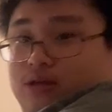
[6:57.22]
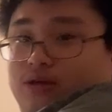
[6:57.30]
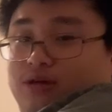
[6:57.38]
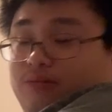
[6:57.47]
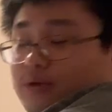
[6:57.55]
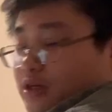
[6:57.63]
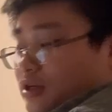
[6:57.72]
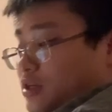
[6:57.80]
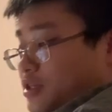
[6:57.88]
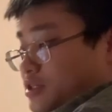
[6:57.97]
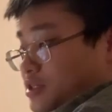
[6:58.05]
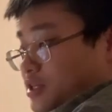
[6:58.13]
Oh my
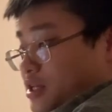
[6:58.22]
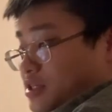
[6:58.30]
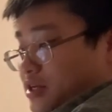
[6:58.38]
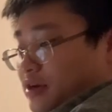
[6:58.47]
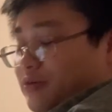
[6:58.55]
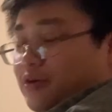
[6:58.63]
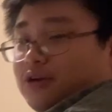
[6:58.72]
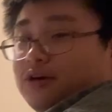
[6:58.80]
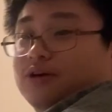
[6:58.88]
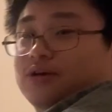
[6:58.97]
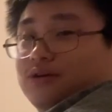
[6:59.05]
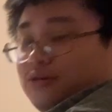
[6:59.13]
goodness, this Erina
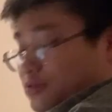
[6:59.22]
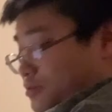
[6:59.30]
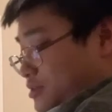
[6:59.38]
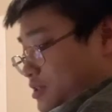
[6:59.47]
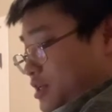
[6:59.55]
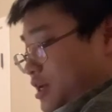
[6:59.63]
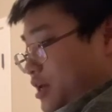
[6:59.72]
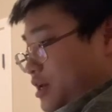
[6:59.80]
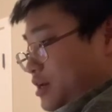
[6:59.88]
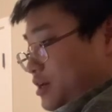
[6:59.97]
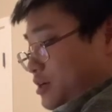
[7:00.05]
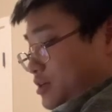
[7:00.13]
girl,
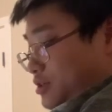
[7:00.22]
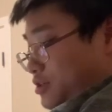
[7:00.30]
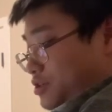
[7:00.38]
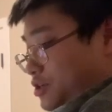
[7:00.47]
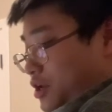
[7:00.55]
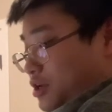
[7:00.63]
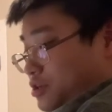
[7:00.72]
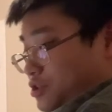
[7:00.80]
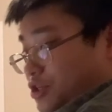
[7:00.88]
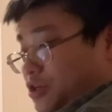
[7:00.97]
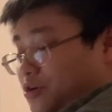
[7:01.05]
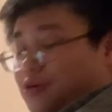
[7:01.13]
dang, she
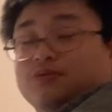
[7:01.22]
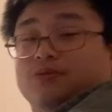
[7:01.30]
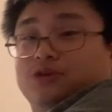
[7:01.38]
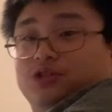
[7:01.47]
knows what